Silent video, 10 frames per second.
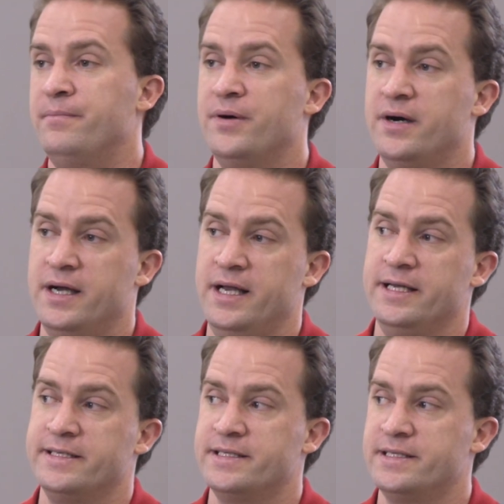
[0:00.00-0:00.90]

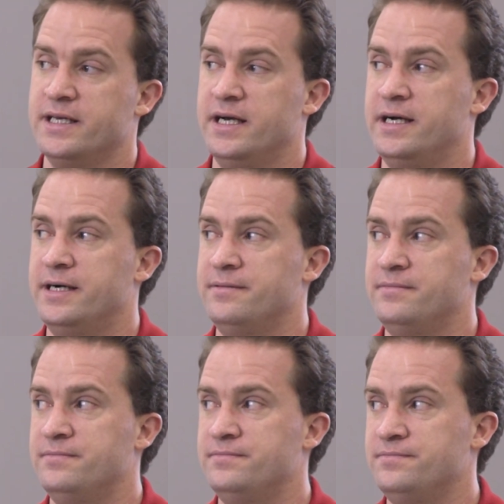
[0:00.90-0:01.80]
but
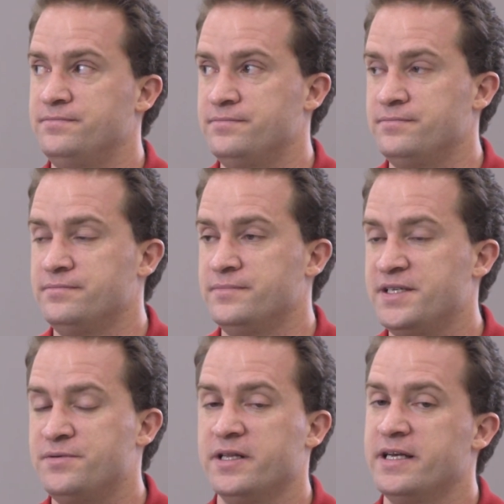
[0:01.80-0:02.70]

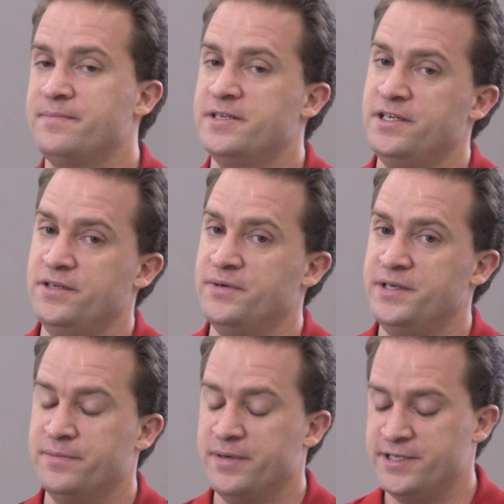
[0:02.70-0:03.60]
it's really up to you
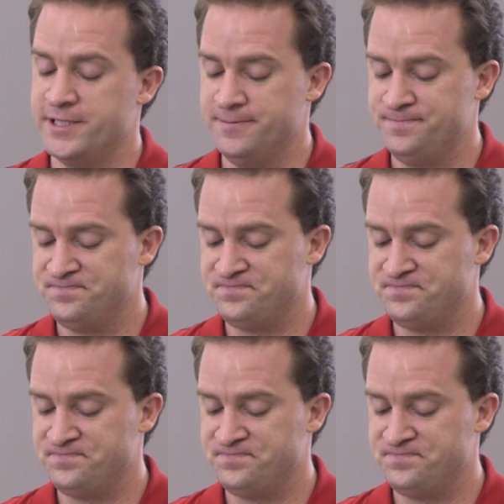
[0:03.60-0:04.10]
and your budget.